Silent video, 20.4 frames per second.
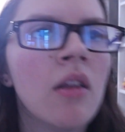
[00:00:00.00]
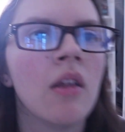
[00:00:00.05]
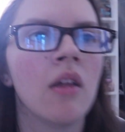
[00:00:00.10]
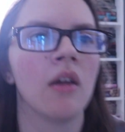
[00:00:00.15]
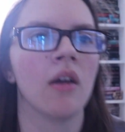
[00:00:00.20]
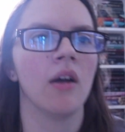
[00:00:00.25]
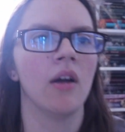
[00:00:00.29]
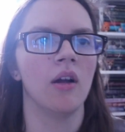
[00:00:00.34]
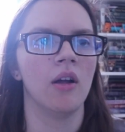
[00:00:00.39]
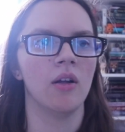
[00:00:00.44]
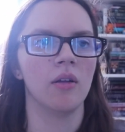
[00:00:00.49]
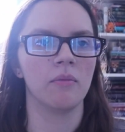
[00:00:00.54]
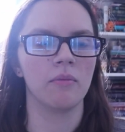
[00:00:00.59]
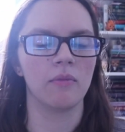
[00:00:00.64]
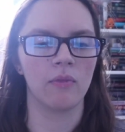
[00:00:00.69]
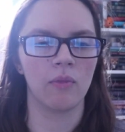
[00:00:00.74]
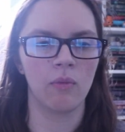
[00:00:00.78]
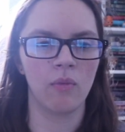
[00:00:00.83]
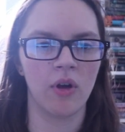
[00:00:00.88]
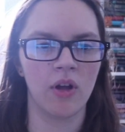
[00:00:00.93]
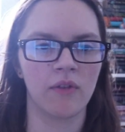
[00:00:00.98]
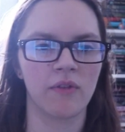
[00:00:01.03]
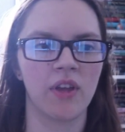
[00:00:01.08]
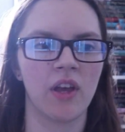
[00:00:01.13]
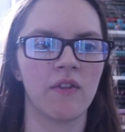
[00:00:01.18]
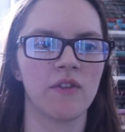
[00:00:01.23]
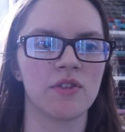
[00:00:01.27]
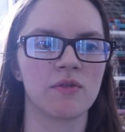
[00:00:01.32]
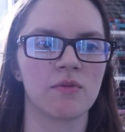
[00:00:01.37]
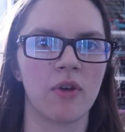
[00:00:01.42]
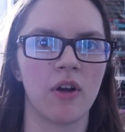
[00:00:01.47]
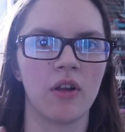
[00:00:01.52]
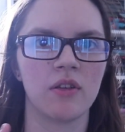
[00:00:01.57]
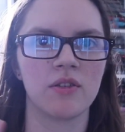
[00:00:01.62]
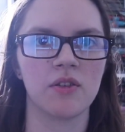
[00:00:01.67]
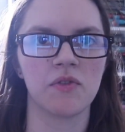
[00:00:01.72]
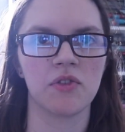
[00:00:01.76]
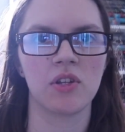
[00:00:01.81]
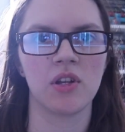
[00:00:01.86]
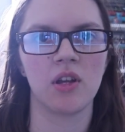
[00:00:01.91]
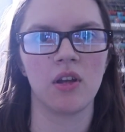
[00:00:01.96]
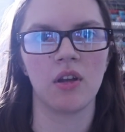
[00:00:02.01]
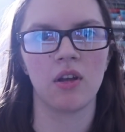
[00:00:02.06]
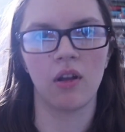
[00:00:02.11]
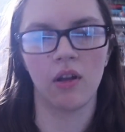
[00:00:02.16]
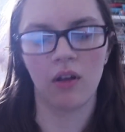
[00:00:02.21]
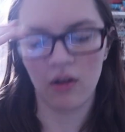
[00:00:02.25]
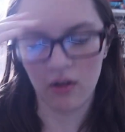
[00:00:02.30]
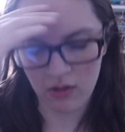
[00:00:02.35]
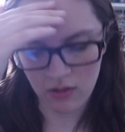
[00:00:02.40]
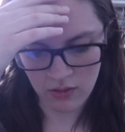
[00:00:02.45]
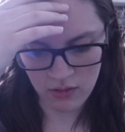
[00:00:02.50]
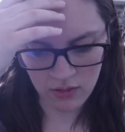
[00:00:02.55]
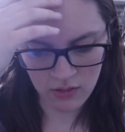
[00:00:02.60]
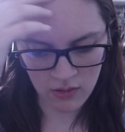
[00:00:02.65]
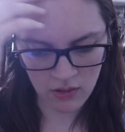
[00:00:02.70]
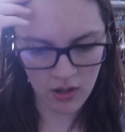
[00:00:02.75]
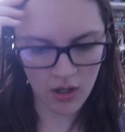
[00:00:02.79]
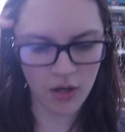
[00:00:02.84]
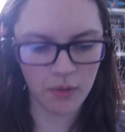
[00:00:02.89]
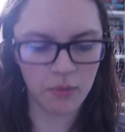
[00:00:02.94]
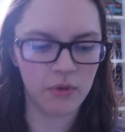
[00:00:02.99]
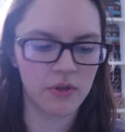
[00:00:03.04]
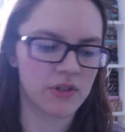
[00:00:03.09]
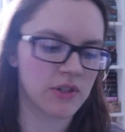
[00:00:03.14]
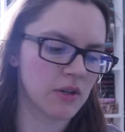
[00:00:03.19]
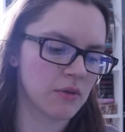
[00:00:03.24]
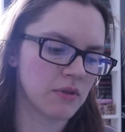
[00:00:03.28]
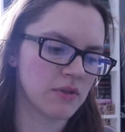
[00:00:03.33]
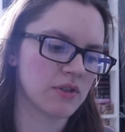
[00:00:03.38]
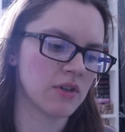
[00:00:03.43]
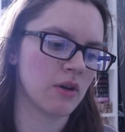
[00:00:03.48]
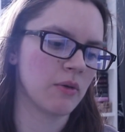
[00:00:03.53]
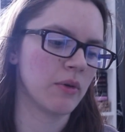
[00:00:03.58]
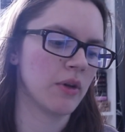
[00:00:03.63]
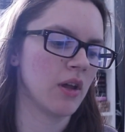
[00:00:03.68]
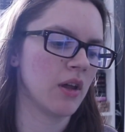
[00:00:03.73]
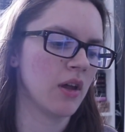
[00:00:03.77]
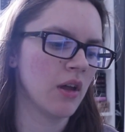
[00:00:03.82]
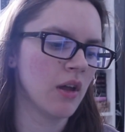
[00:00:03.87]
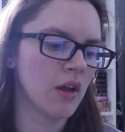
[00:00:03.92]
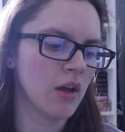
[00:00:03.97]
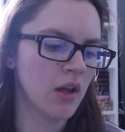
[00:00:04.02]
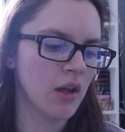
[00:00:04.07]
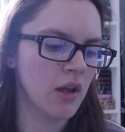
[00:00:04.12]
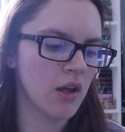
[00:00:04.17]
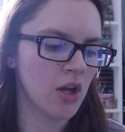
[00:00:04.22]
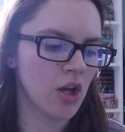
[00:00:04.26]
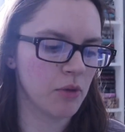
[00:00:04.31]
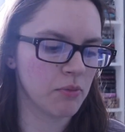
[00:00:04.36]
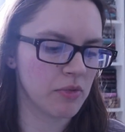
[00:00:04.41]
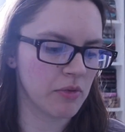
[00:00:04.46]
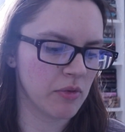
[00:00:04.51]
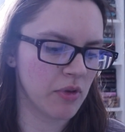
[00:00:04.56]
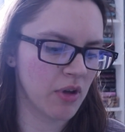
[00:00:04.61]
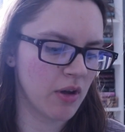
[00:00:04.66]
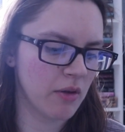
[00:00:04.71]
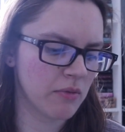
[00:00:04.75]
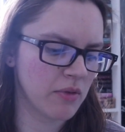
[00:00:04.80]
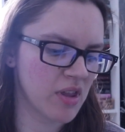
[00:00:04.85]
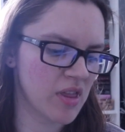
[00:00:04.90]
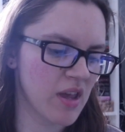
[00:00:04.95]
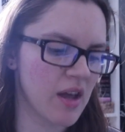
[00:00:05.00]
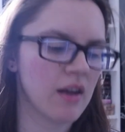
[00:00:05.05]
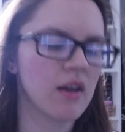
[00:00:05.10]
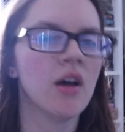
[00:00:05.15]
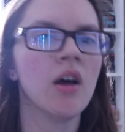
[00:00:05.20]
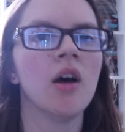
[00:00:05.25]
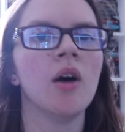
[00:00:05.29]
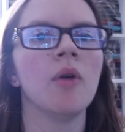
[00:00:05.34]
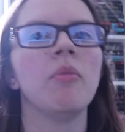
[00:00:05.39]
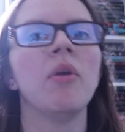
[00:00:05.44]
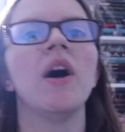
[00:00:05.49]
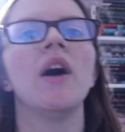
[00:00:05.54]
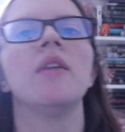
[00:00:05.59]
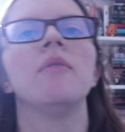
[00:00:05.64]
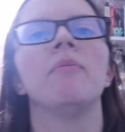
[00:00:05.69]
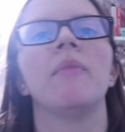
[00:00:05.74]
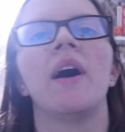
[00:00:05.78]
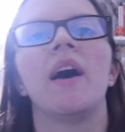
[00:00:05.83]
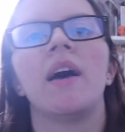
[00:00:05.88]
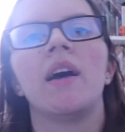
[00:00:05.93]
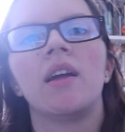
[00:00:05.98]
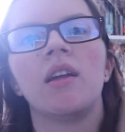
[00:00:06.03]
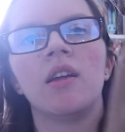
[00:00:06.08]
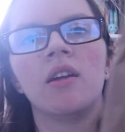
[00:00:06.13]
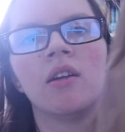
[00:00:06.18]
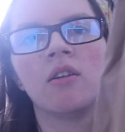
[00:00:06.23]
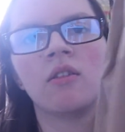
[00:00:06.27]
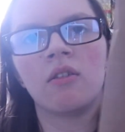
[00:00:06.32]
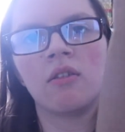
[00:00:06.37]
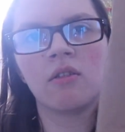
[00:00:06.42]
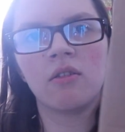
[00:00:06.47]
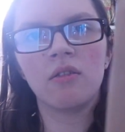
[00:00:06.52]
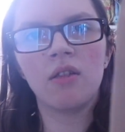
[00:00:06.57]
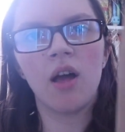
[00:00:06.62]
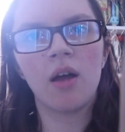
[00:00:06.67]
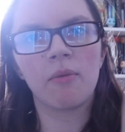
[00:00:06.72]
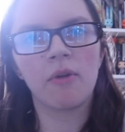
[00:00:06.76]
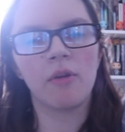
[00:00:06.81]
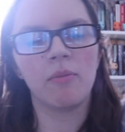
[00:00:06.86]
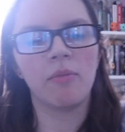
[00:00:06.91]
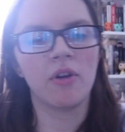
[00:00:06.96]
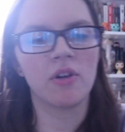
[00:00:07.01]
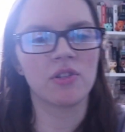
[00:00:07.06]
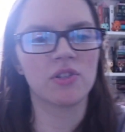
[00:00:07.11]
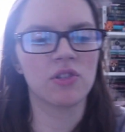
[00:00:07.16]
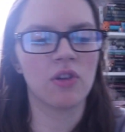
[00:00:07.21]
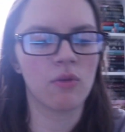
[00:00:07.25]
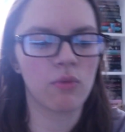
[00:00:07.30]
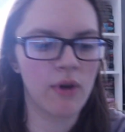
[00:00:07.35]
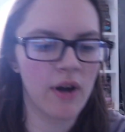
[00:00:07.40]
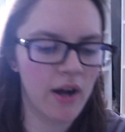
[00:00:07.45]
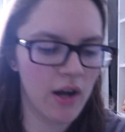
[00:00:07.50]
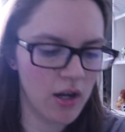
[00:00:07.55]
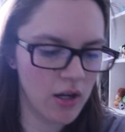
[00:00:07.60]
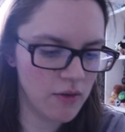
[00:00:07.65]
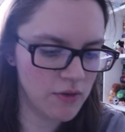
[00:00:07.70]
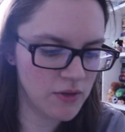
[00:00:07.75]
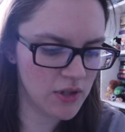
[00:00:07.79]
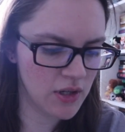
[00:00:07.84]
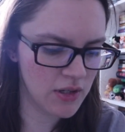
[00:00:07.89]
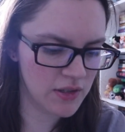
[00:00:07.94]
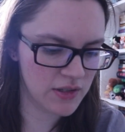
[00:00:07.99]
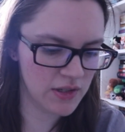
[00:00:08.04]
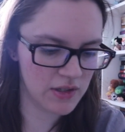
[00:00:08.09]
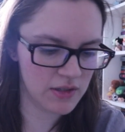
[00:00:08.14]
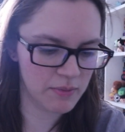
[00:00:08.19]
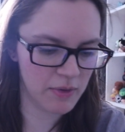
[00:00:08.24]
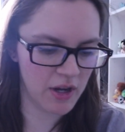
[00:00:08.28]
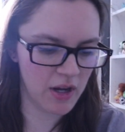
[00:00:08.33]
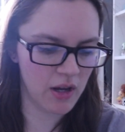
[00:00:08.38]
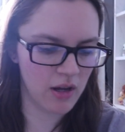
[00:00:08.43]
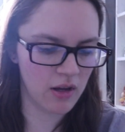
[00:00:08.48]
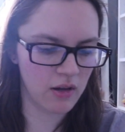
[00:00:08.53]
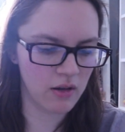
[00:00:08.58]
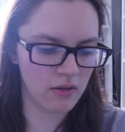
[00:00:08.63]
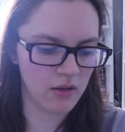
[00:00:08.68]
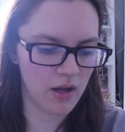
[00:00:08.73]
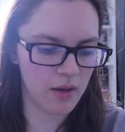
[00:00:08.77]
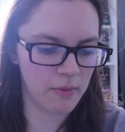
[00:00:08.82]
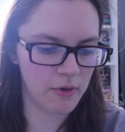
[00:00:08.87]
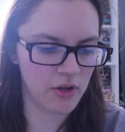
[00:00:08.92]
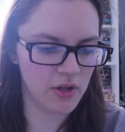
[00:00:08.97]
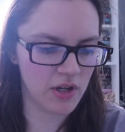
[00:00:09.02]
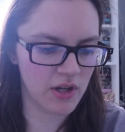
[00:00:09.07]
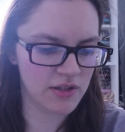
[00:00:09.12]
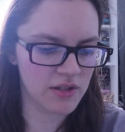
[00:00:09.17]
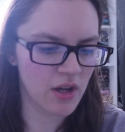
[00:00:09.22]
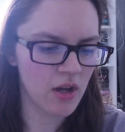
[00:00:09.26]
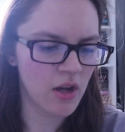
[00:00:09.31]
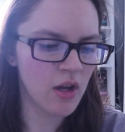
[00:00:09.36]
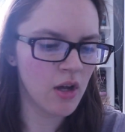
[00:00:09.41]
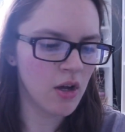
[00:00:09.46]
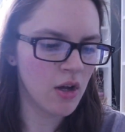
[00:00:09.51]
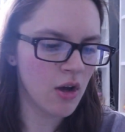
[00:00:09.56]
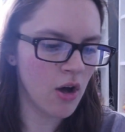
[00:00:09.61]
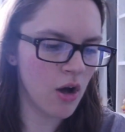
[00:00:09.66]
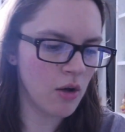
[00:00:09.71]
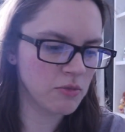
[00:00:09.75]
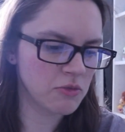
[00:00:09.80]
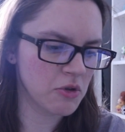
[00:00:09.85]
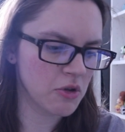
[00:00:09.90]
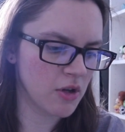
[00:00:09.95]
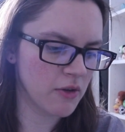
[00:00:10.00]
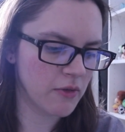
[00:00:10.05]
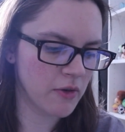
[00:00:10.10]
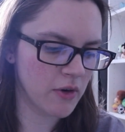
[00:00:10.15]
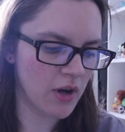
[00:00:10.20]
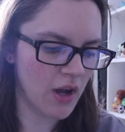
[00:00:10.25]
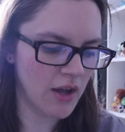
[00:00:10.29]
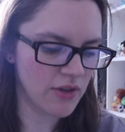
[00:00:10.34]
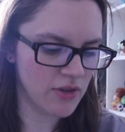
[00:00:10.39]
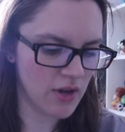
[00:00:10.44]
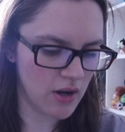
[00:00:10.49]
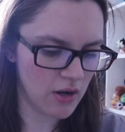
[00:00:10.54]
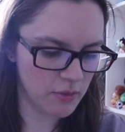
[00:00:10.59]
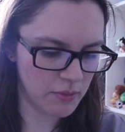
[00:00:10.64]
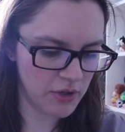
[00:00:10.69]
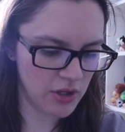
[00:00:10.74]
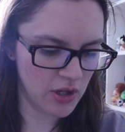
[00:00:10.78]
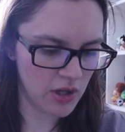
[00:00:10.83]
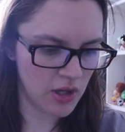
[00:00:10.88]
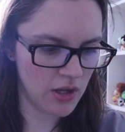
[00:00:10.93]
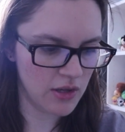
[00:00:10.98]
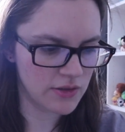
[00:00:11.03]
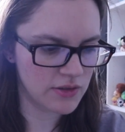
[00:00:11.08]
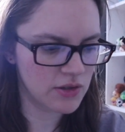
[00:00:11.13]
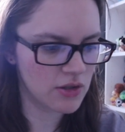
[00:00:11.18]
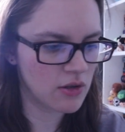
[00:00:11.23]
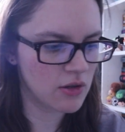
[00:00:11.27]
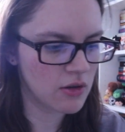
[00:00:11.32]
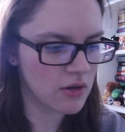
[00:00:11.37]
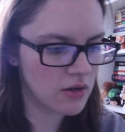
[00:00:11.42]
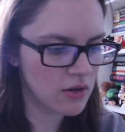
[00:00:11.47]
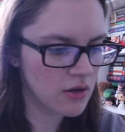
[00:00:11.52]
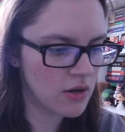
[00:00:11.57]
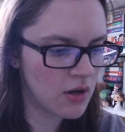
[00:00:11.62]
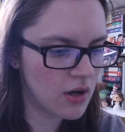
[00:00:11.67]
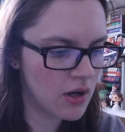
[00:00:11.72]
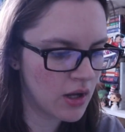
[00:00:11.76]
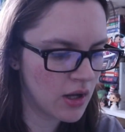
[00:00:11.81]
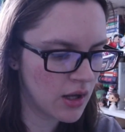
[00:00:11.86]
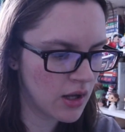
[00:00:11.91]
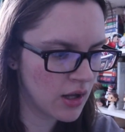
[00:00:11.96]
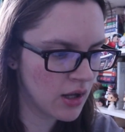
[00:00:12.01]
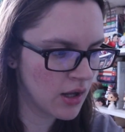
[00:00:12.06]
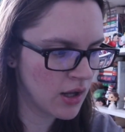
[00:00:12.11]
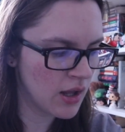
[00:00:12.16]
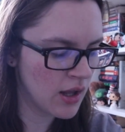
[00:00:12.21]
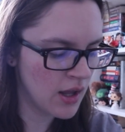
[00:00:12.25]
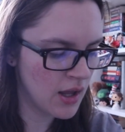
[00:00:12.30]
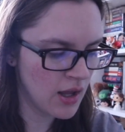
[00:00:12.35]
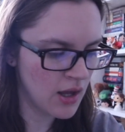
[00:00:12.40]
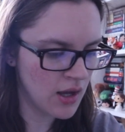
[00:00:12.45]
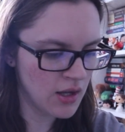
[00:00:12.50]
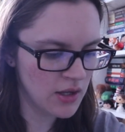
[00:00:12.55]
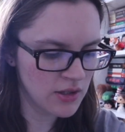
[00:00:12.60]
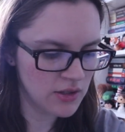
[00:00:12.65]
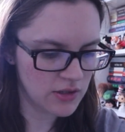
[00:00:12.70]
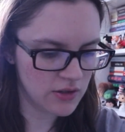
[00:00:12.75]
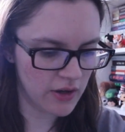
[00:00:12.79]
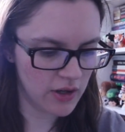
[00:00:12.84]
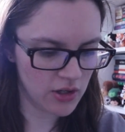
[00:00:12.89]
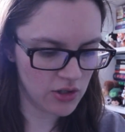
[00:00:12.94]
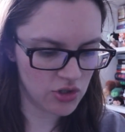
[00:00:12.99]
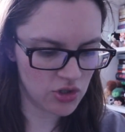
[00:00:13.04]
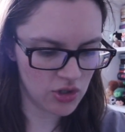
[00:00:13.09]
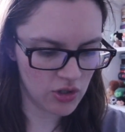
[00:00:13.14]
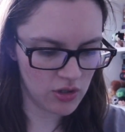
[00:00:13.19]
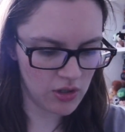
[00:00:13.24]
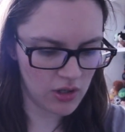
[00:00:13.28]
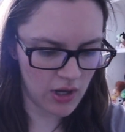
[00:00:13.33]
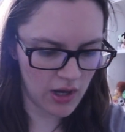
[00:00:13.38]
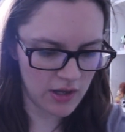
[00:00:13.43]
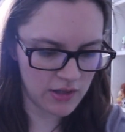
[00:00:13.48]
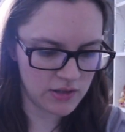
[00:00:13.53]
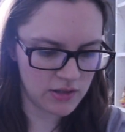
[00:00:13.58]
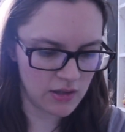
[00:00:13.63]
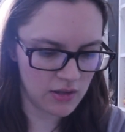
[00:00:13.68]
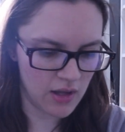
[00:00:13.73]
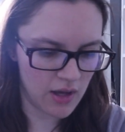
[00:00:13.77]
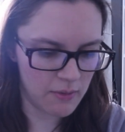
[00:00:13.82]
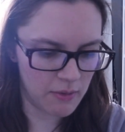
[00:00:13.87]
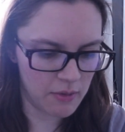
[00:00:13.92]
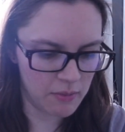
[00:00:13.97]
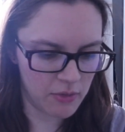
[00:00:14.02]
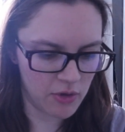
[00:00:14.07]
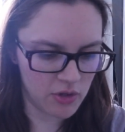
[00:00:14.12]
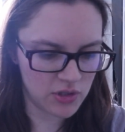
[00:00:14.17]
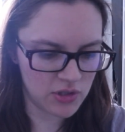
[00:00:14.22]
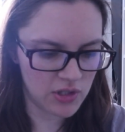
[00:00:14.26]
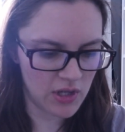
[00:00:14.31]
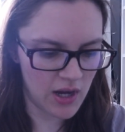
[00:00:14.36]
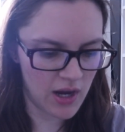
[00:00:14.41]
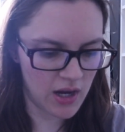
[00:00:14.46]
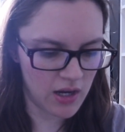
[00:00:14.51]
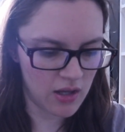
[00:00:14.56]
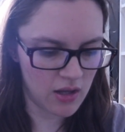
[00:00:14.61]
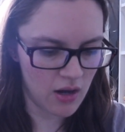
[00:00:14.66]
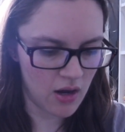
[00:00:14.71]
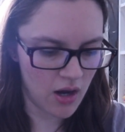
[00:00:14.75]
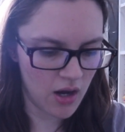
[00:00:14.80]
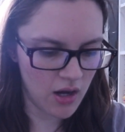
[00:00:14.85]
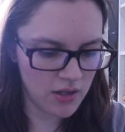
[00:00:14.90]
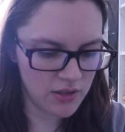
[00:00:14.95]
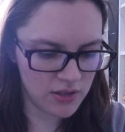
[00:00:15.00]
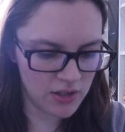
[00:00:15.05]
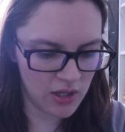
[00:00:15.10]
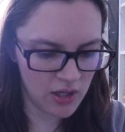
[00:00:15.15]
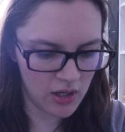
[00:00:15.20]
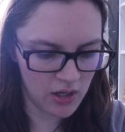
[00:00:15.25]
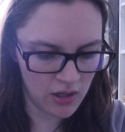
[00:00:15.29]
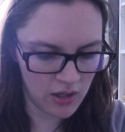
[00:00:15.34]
um, one of Kevin's relatives needed help with something, so we helped them out with that. But my library books arrived. Since my library does home delivery, I thought it would be easier. So I can show you guys the library books that I got.